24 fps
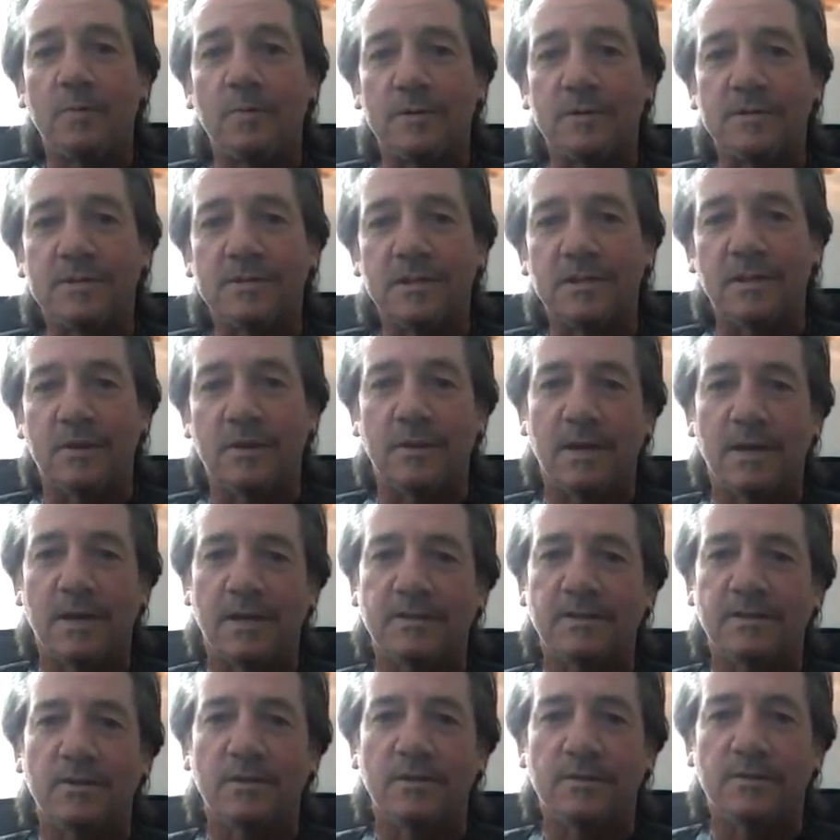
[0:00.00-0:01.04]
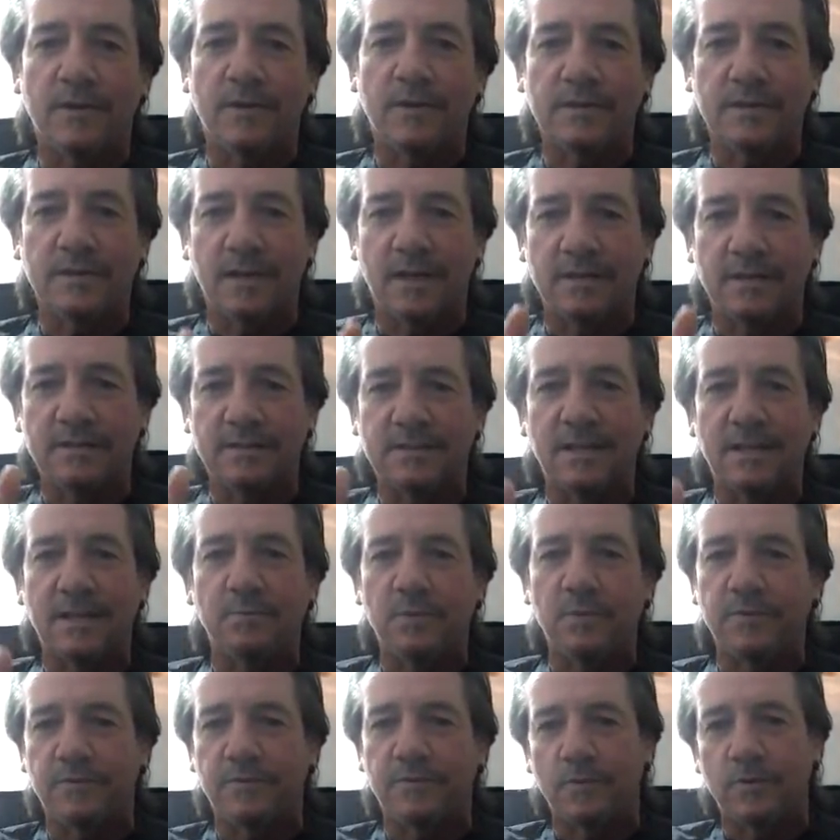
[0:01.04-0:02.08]
You know, I don't know if I said
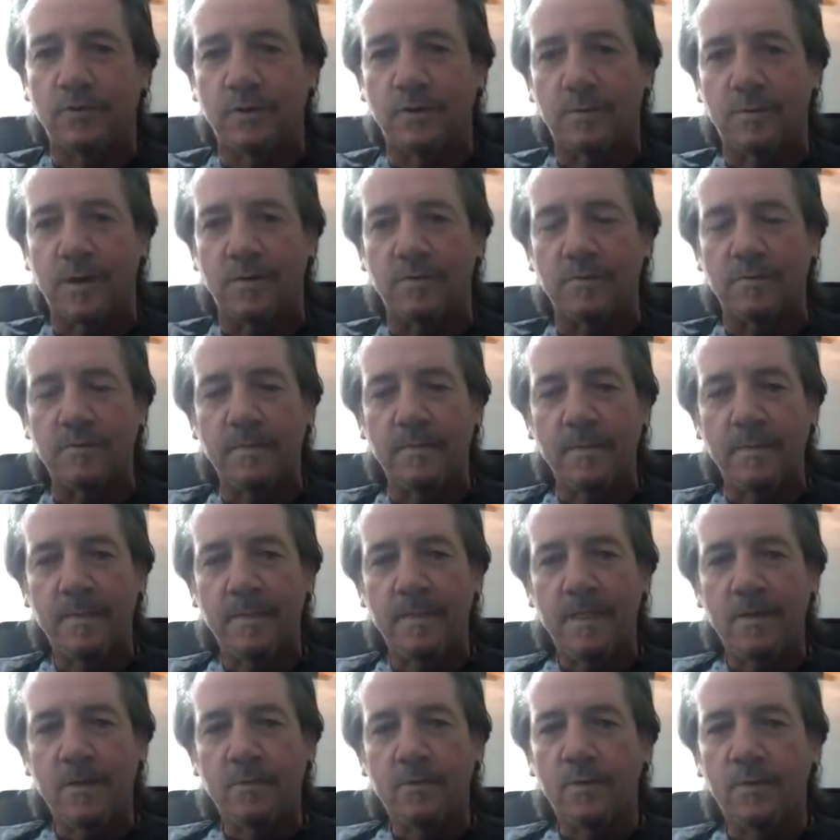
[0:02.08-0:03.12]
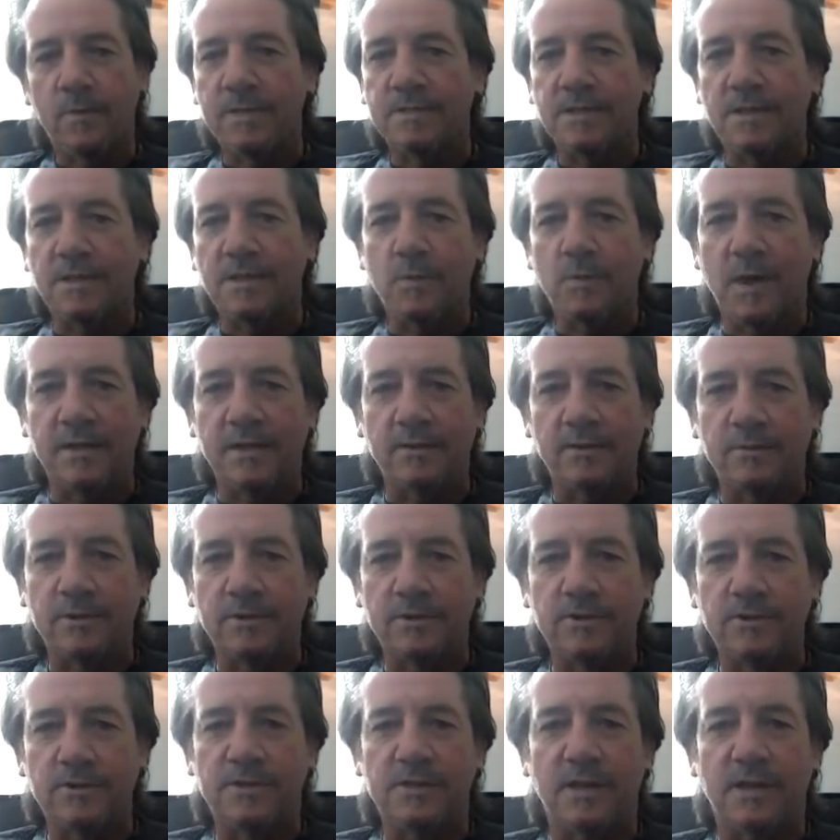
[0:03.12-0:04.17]
before about when he said, why don't you just
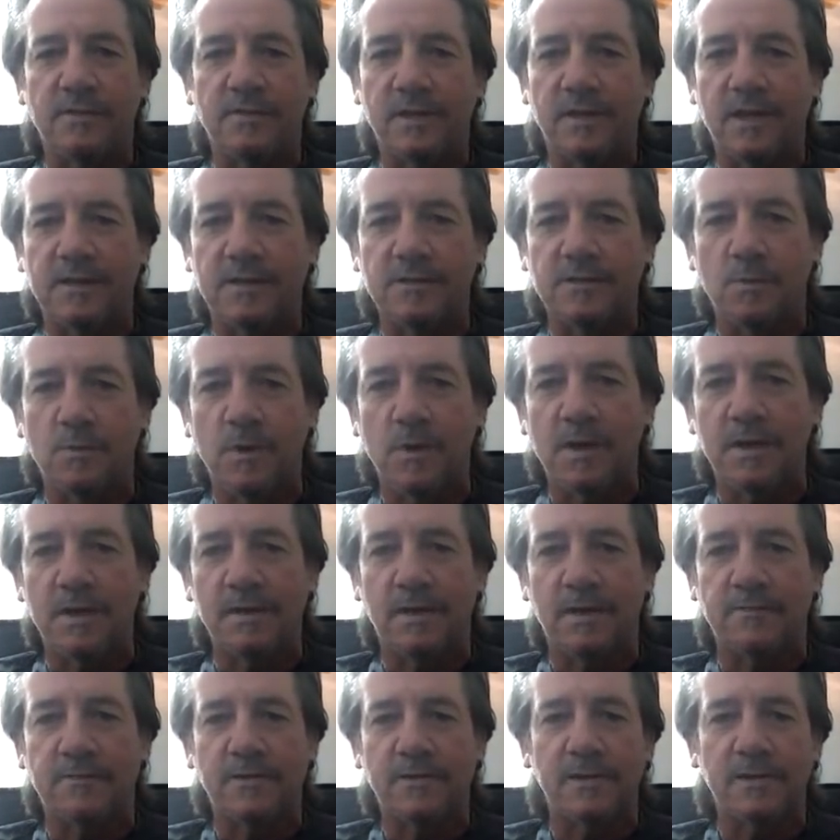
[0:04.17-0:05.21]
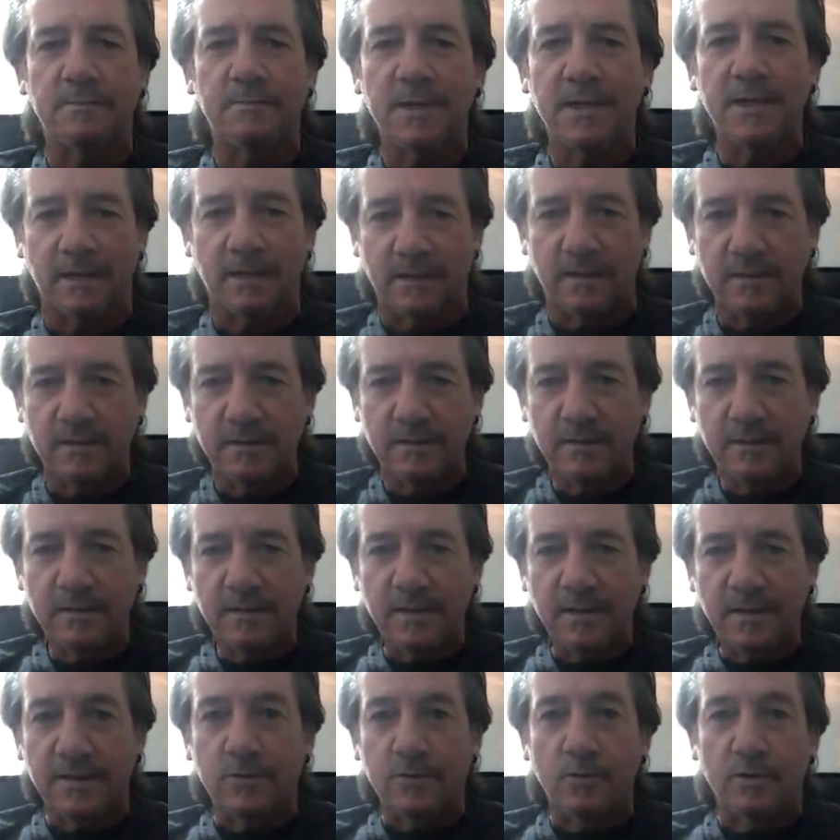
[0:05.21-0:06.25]
have a glass of wine after your meal, like
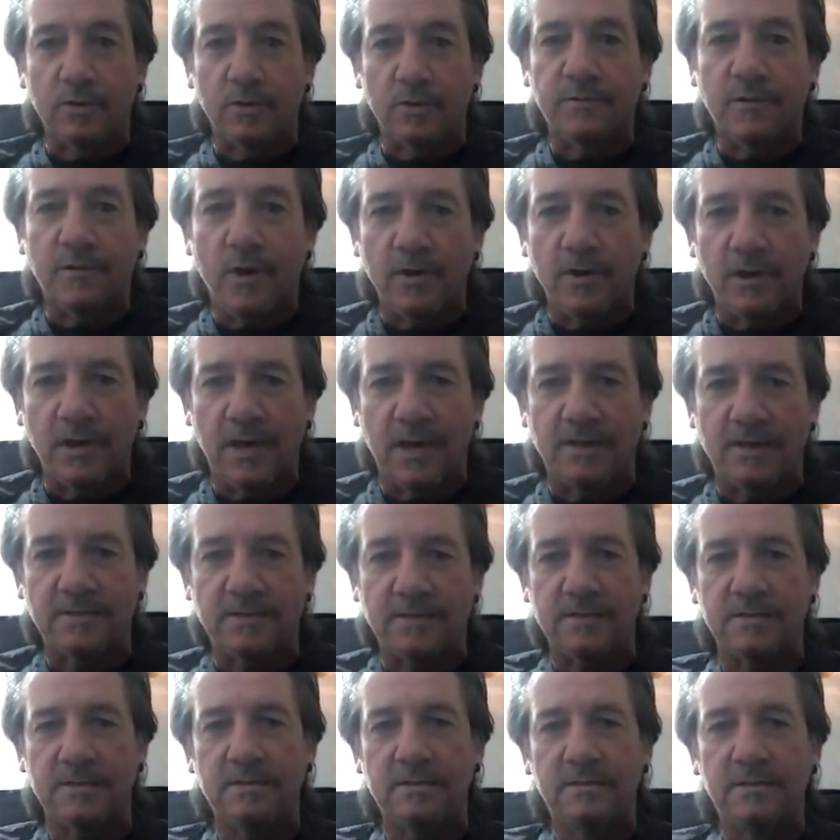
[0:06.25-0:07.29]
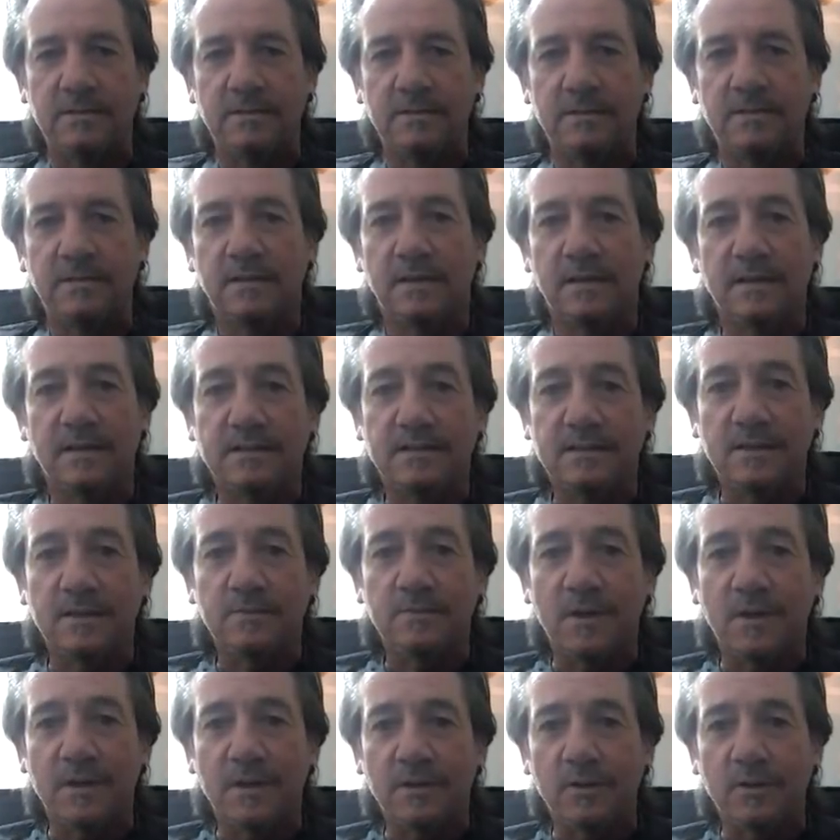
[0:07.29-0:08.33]
all the foreign lads? And I said, well, I
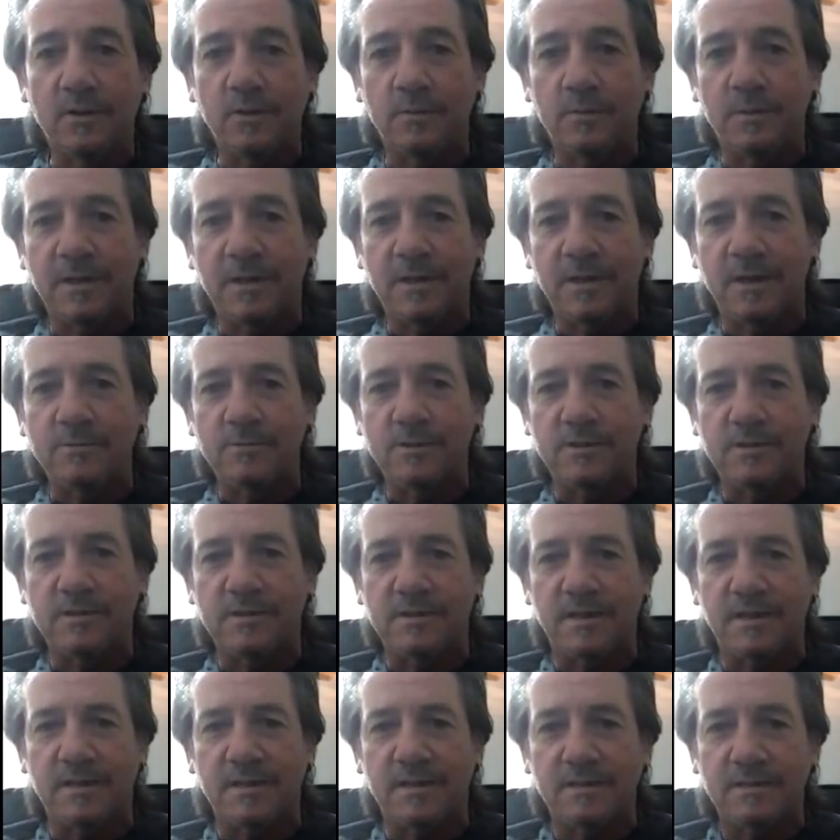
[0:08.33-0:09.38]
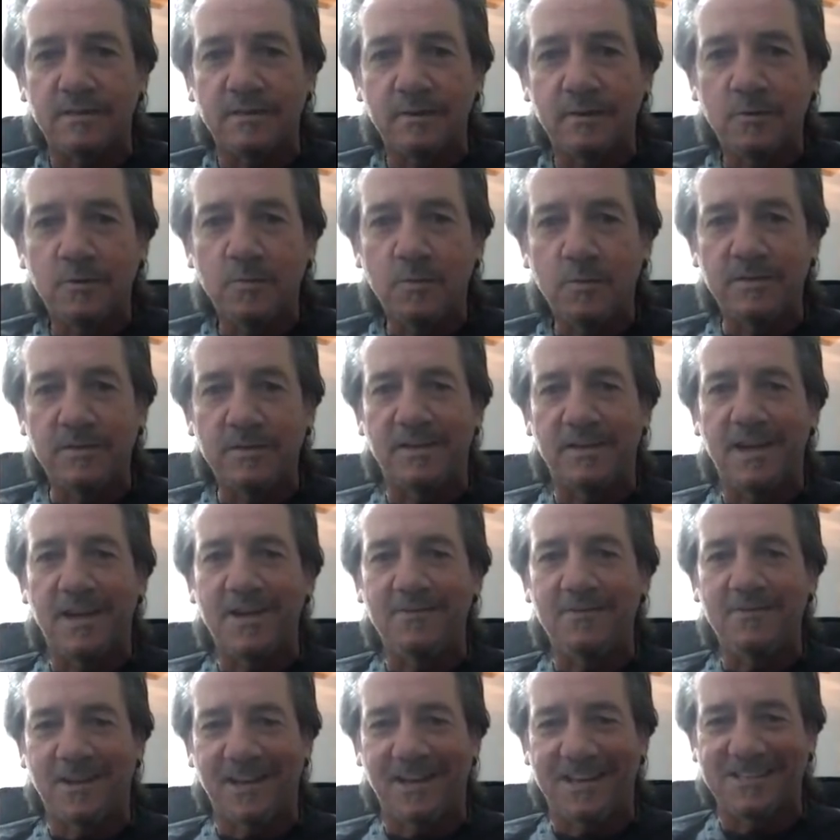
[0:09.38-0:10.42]
grew up in a council estate. When did I ever get
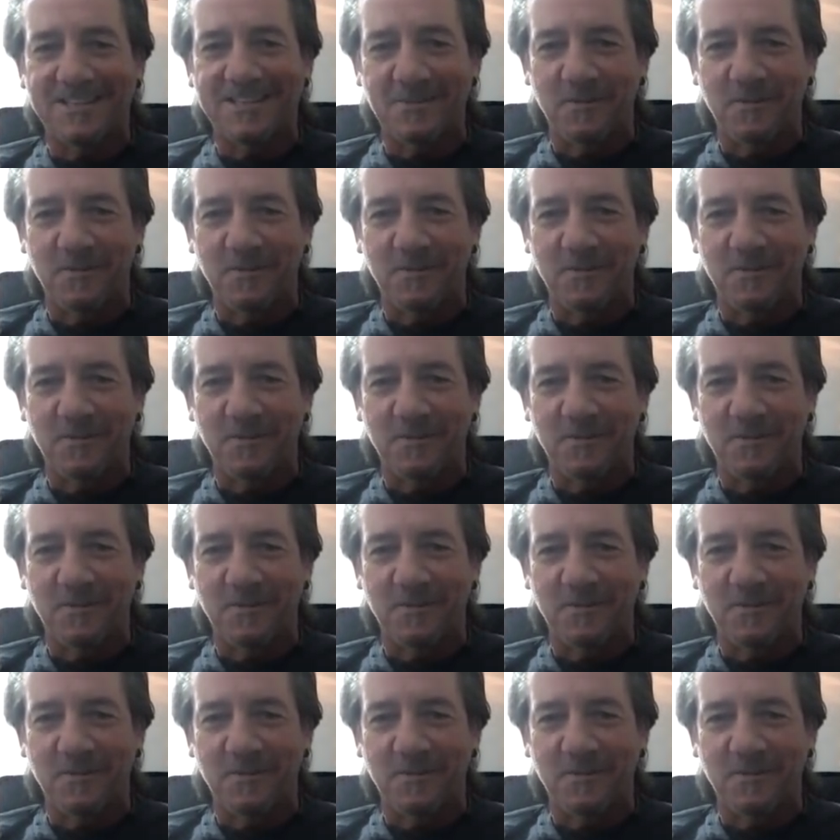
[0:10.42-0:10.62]
wine?